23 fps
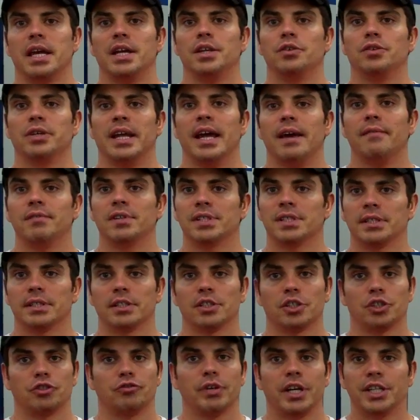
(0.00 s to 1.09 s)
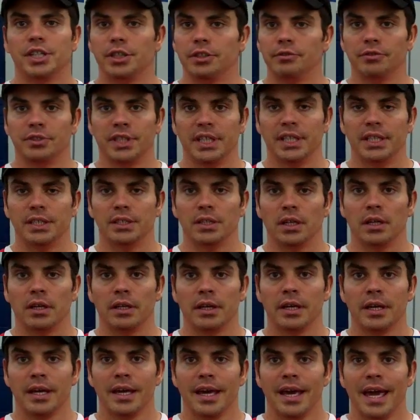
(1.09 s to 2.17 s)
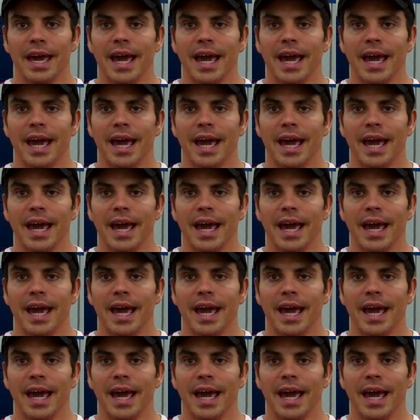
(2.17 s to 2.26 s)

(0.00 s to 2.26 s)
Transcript: and you can have this little stretching routine done.